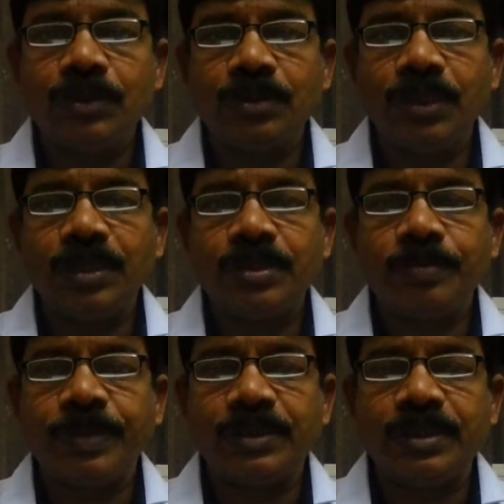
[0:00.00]
Next,
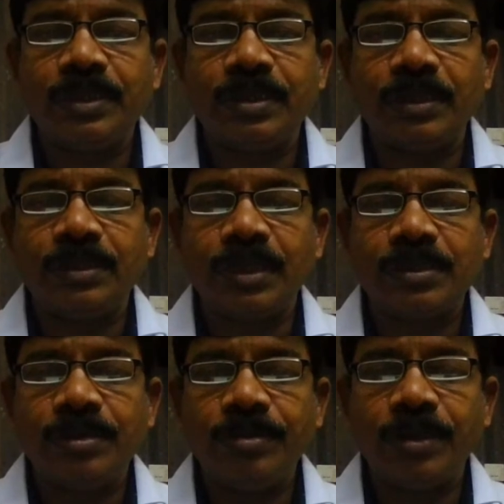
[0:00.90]
purchase ledger,
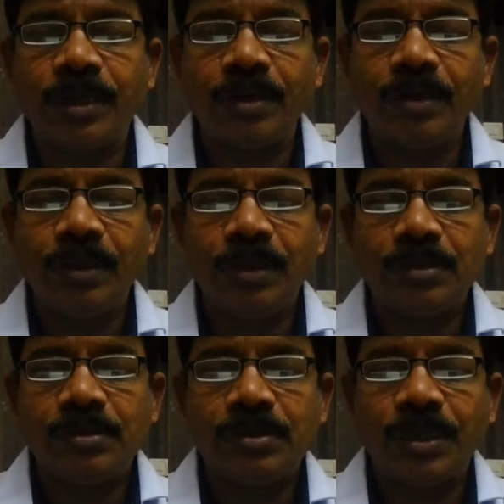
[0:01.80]
similar,
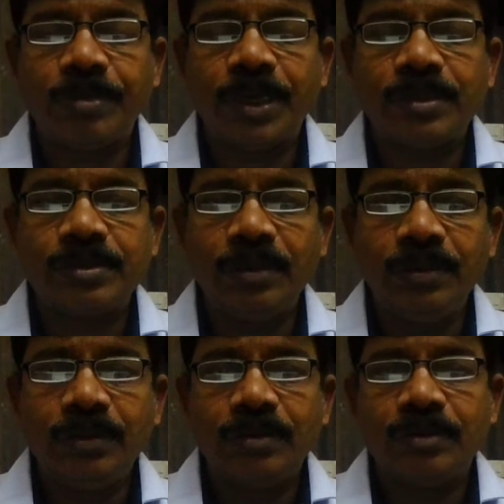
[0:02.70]
same as a
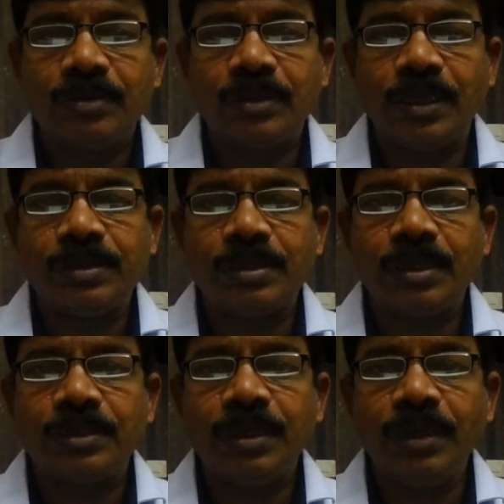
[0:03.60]
sales
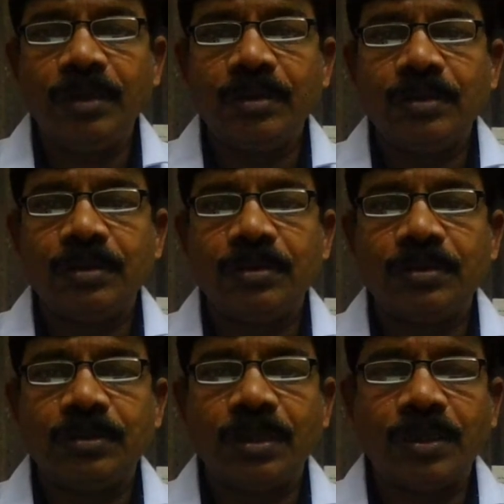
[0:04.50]
ledger.
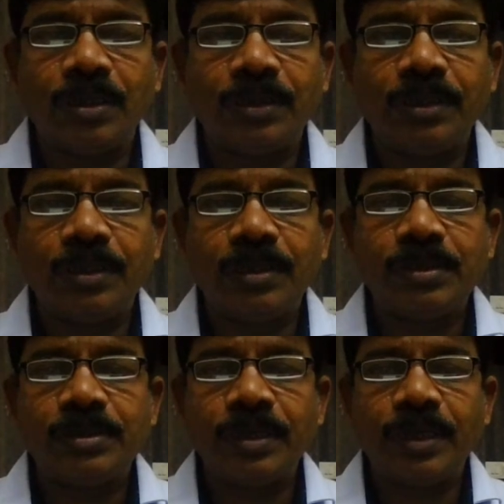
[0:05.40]
There nothing
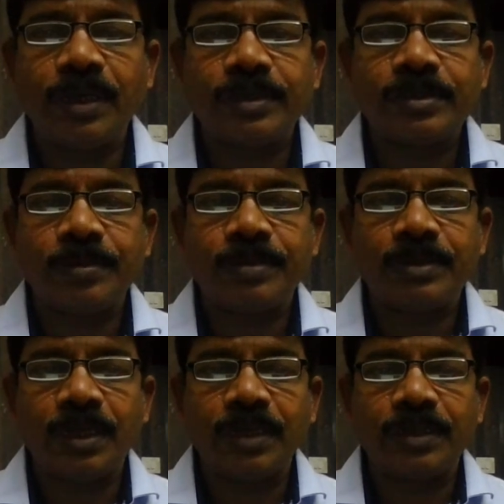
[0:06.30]
is there except
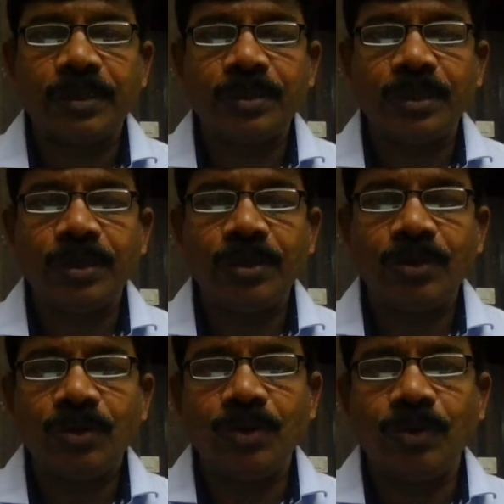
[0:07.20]
selecting the
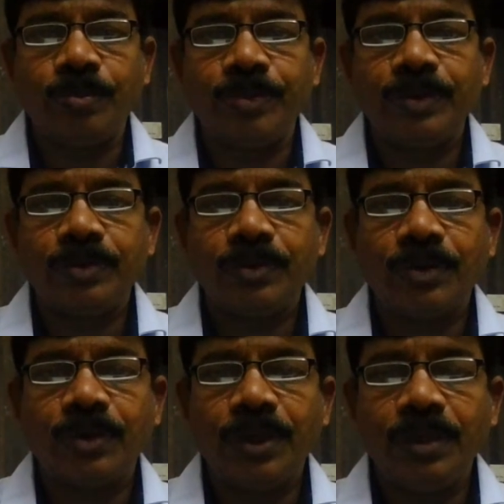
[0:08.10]
group.
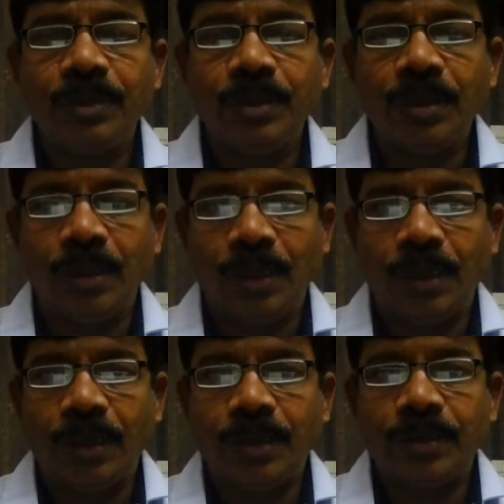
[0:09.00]
Okay,
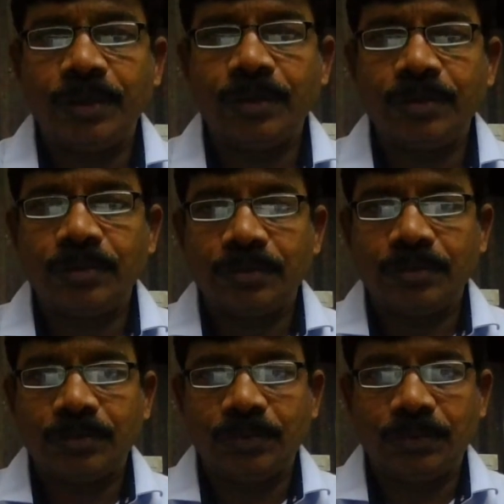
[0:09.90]
and
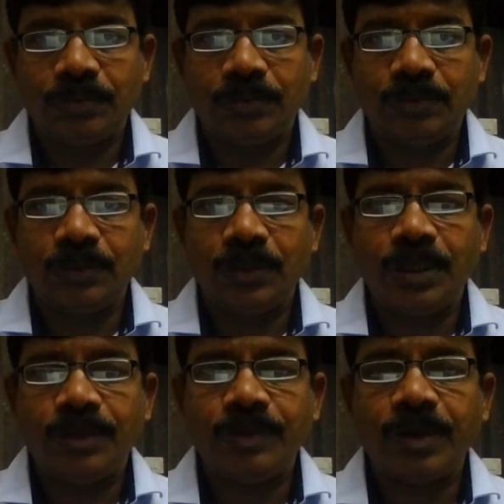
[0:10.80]

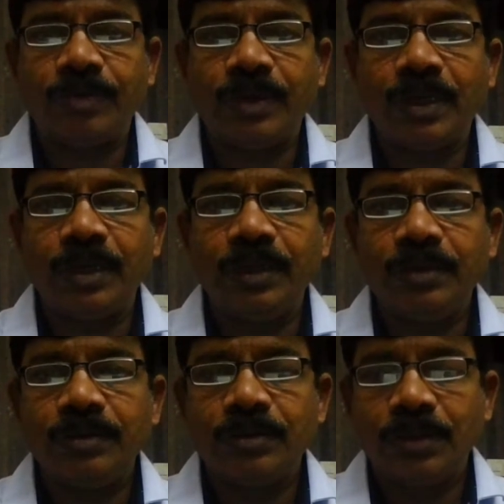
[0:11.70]
gateway of tally,
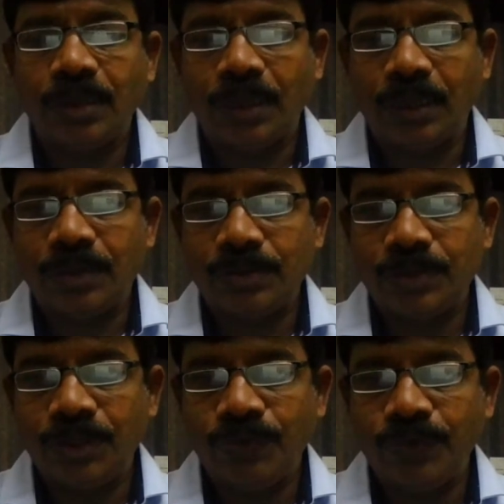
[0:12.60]

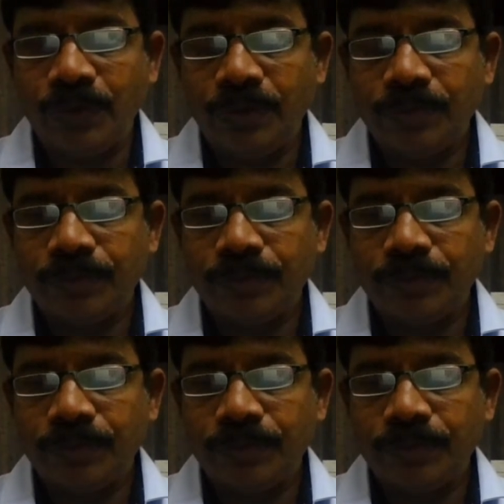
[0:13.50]
accounts info,